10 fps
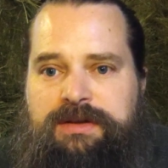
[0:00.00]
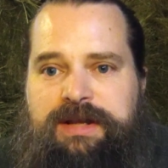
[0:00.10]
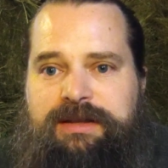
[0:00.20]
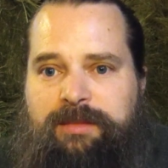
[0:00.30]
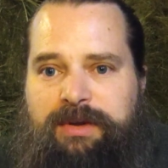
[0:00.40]

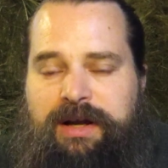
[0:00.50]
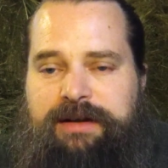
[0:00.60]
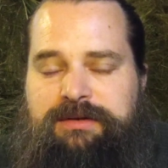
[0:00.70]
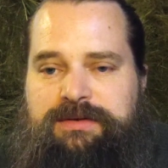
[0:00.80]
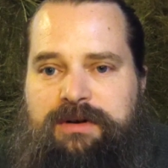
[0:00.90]
Take the
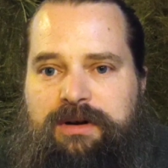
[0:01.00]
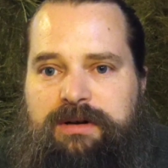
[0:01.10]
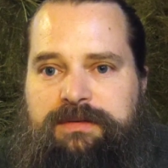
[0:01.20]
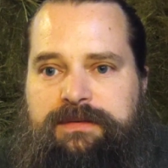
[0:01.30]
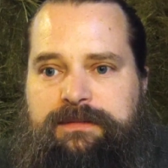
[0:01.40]
blinders
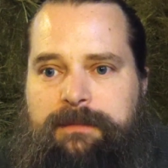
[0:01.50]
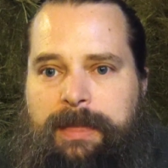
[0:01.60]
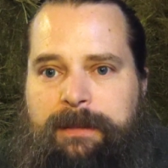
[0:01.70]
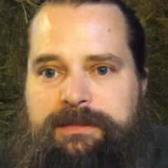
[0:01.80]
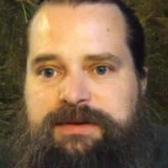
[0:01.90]
off.
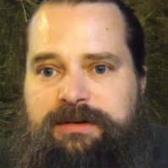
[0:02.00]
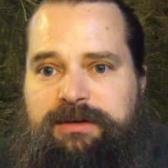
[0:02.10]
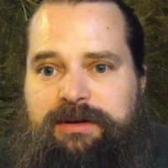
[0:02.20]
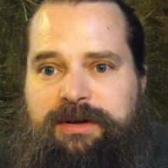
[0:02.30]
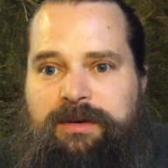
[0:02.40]
Start
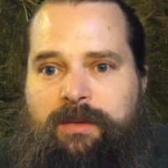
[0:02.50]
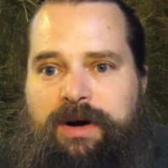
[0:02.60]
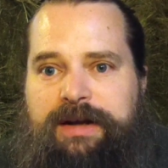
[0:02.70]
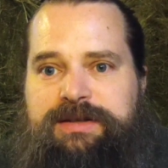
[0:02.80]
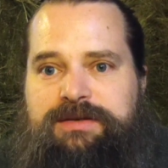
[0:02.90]
looking in
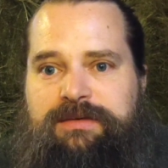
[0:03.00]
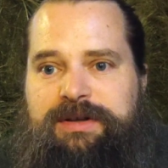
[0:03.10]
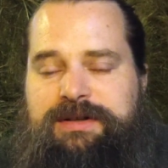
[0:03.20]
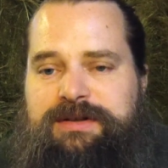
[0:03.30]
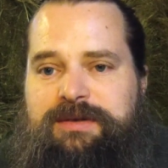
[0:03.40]

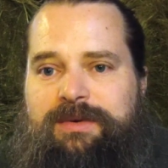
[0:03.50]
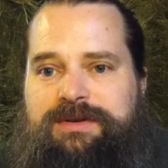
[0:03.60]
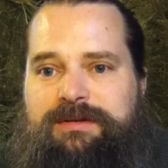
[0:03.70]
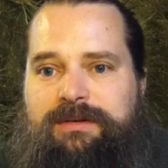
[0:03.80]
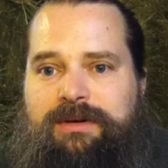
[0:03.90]
widescreen and see
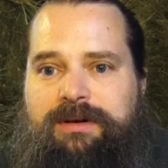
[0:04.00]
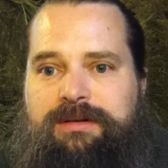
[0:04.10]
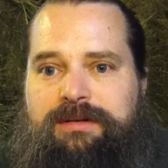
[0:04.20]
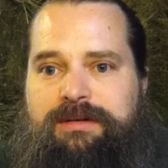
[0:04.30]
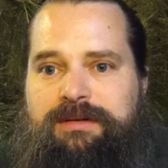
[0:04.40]
what's going
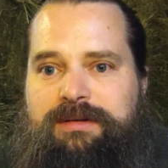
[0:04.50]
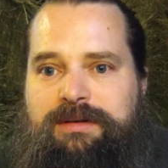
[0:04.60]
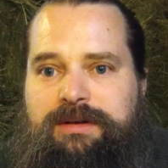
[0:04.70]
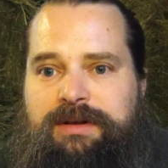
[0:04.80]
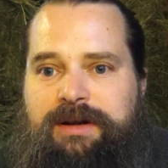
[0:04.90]

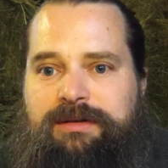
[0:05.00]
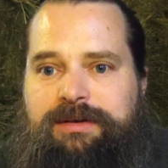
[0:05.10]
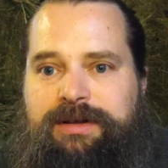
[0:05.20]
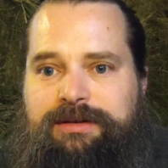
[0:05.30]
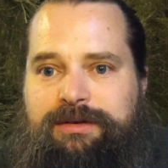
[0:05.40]
on. Not
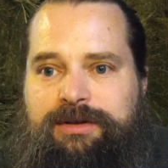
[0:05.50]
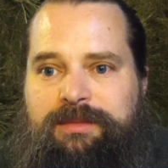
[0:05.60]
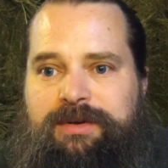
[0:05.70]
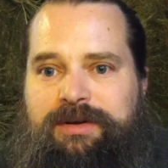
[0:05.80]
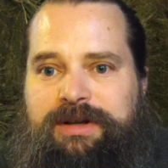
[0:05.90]
only in your
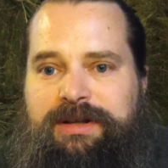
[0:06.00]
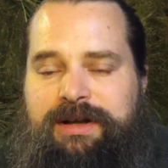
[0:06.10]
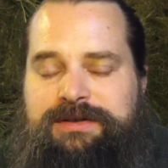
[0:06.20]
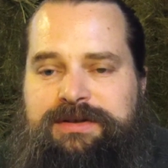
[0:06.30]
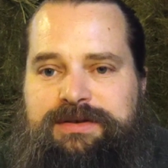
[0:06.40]
community,
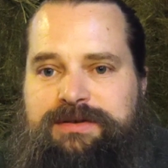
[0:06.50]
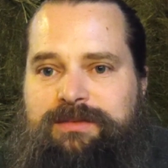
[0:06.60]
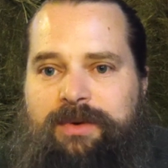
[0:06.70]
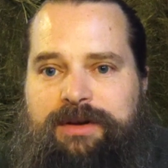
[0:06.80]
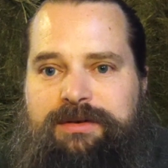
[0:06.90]
not just
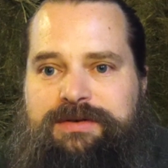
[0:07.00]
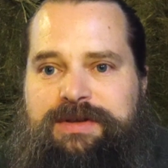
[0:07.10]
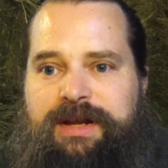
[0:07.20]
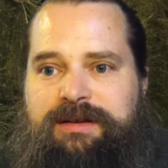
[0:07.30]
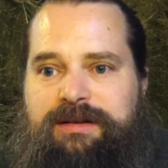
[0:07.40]
where you're
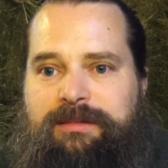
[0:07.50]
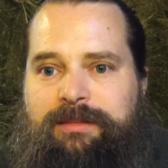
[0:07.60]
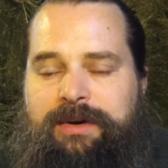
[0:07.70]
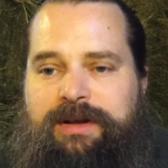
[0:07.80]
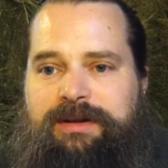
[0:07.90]
standing,
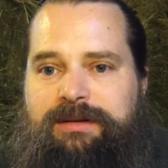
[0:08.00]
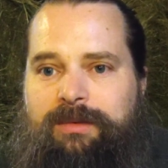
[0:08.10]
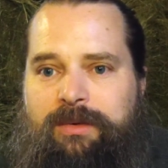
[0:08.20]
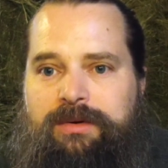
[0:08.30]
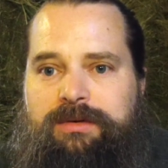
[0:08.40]
but in
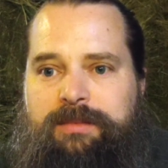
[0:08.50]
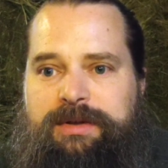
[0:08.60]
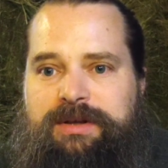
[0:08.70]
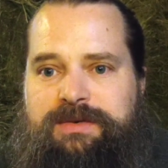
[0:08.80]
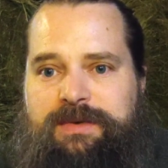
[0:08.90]
the world.
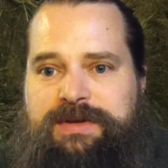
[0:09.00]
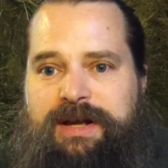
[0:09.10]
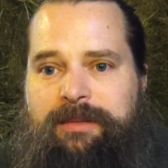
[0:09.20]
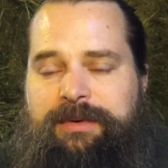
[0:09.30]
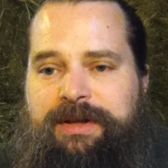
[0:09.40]
Because what's
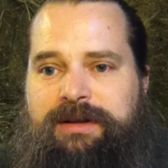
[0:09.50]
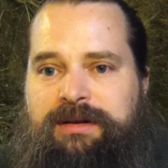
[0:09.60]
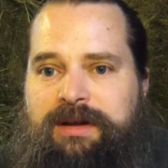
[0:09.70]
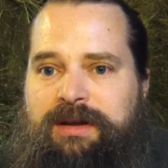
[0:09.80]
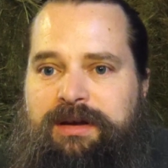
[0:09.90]
happening
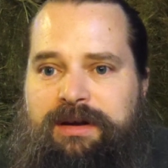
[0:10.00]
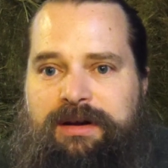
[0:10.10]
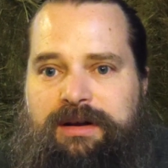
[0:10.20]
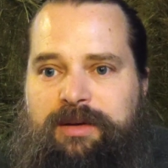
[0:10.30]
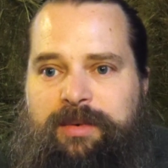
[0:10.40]

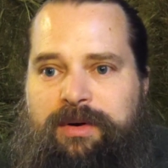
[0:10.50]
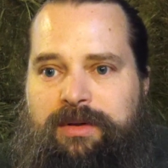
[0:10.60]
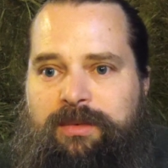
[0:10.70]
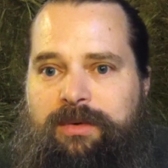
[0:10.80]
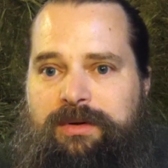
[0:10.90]
in another part
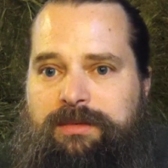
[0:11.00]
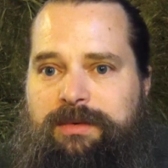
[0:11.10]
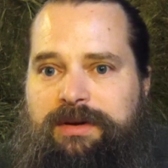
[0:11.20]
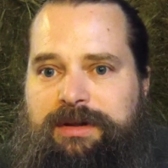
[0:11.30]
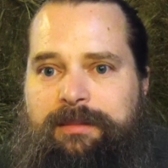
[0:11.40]
of the world
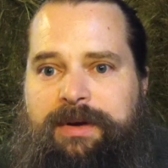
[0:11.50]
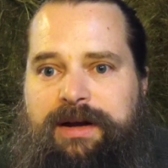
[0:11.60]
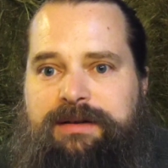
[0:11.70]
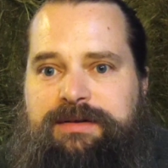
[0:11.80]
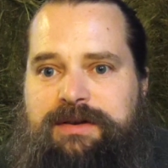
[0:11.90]
will
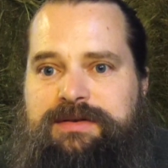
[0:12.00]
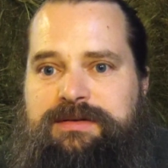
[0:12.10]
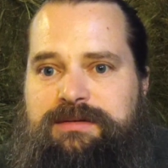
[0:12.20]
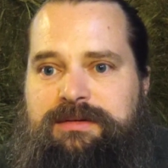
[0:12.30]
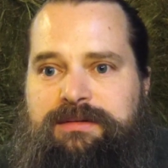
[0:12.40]
impact
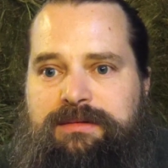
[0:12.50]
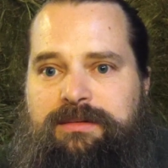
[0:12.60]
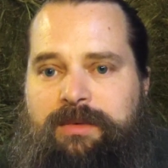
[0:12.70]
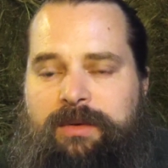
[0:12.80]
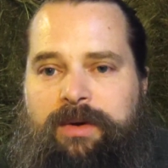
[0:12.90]
us
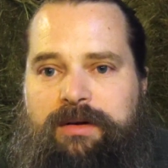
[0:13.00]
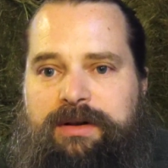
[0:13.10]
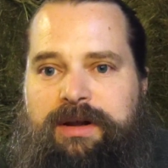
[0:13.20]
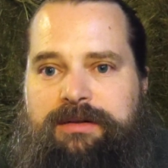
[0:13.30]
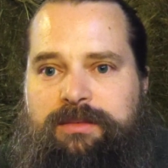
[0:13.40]
one way or
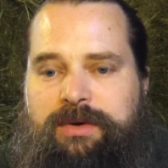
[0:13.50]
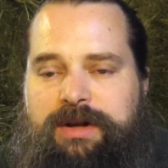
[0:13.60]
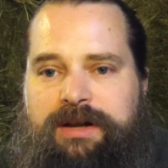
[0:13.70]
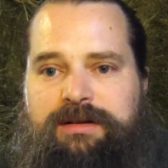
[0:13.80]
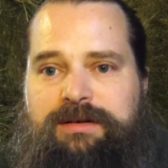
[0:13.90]
another. We're
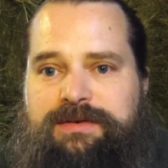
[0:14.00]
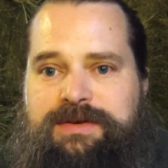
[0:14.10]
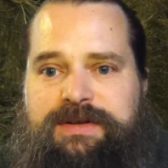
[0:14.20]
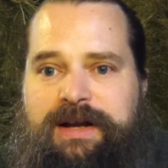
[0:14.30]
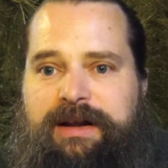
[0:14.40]
not a closed
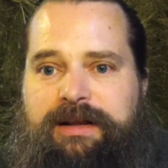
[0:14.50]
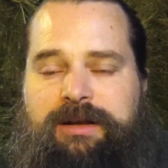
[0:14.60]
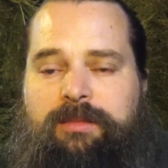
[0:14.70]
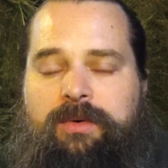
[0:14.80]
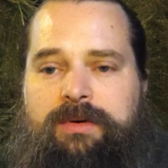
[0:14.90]
society
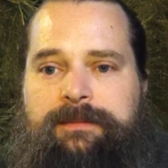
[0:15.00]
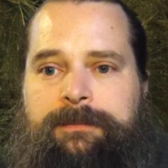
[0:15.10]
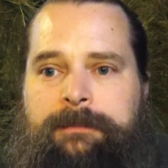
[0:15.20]
anymore.